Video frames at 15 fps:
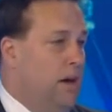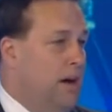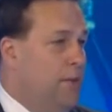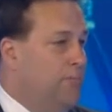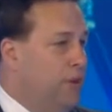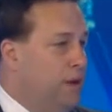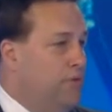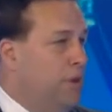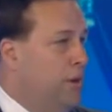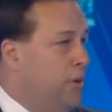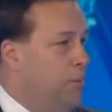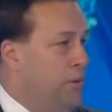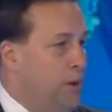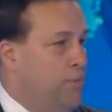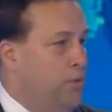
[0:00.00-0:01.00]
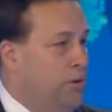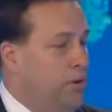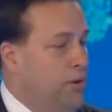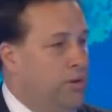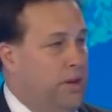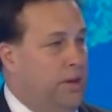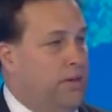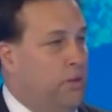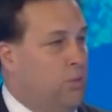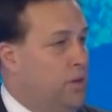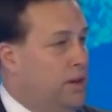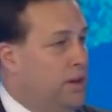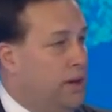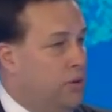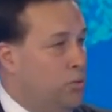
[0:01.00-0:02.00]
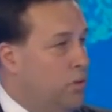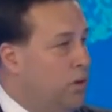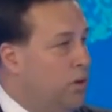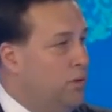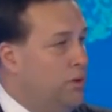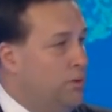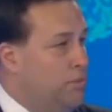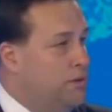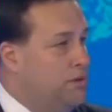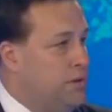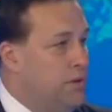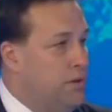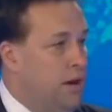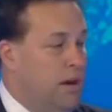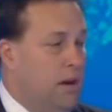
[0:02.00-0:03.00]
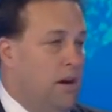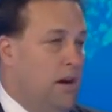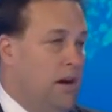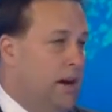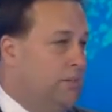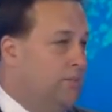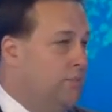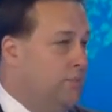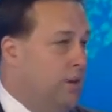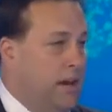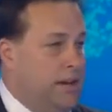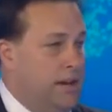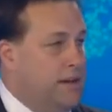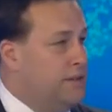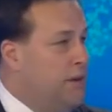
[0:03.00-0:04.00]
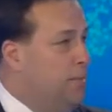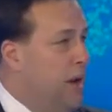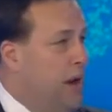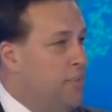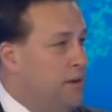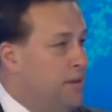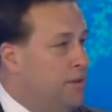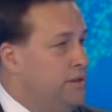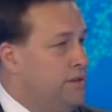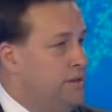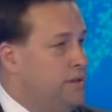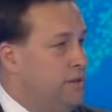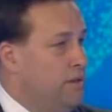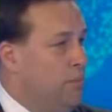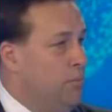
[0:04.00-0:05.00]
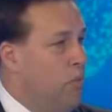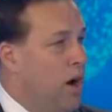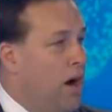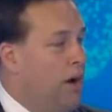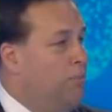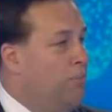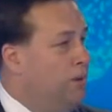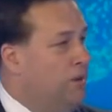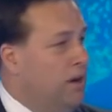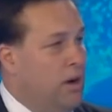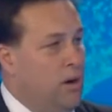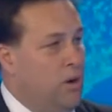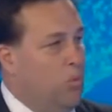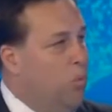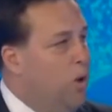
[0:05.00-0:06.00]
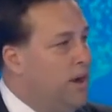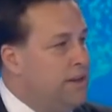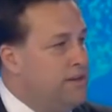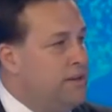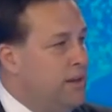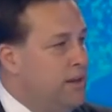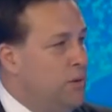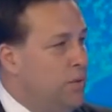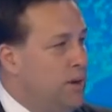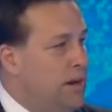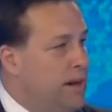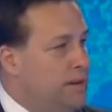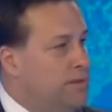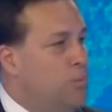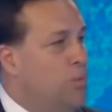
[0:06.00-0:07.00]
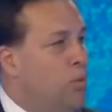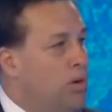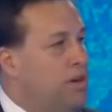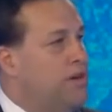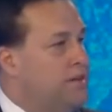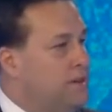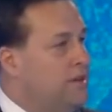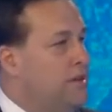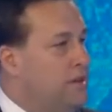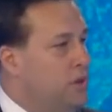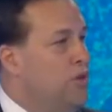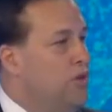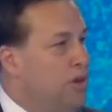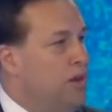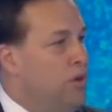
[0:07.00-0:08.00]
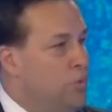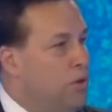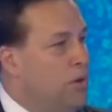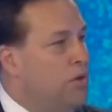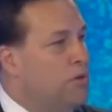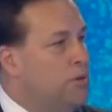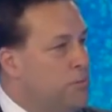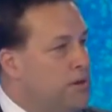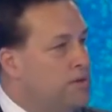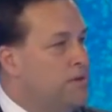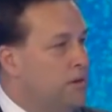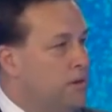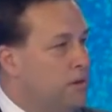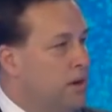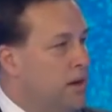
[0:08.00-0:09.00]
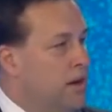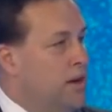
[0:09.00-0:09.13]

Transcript: Um, if there are people who think that we need a royal commission, I, I, guess I'm happy to listen to them why, but why doesn't anyone ask them what is it that you think a Royal Commission